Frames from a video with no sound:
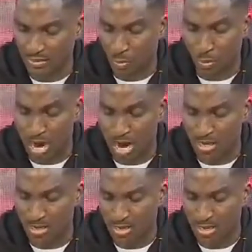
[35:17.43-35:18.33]

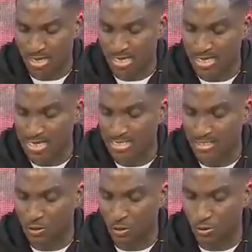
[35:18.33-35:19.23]
One, create
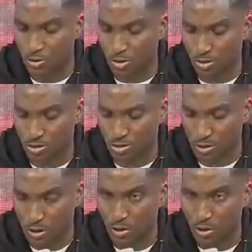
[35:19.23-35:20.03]
solutions.